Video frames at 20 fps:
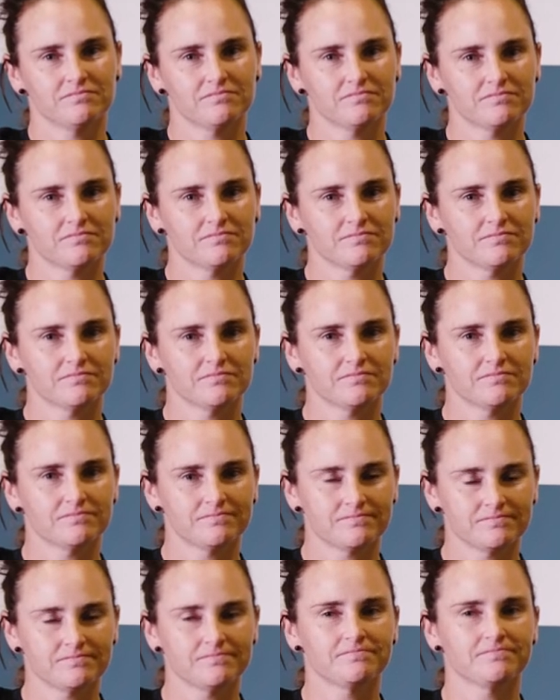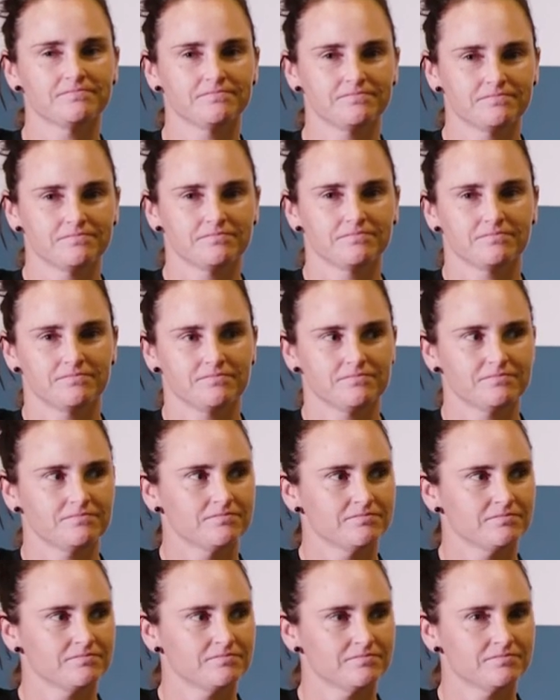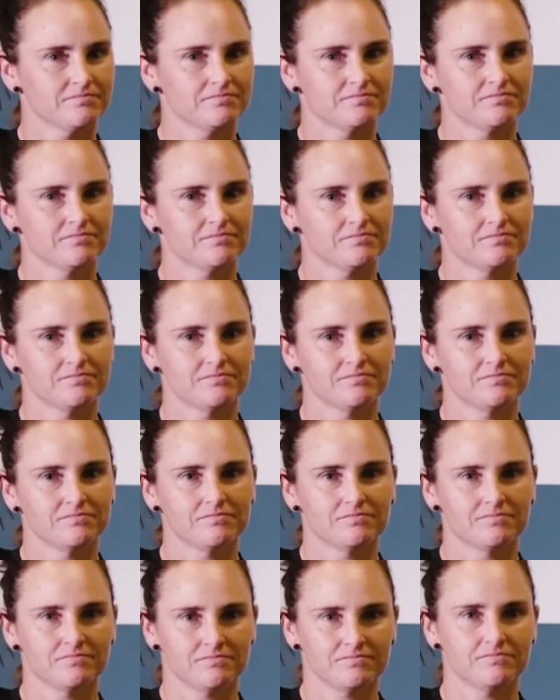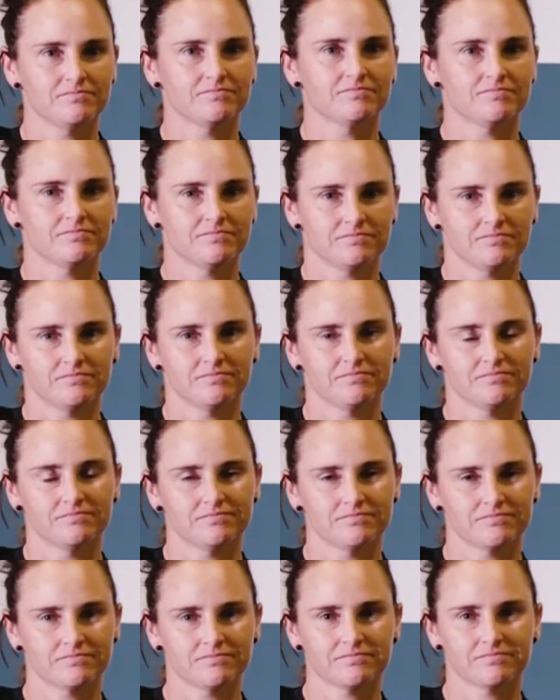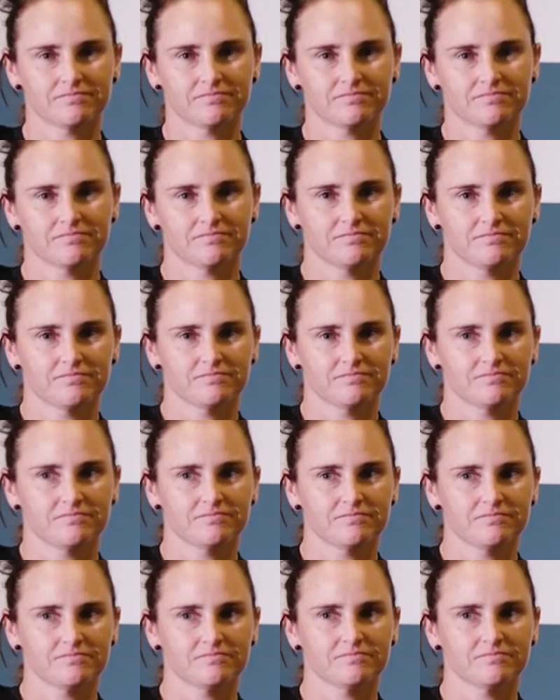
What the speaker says: (not speaking)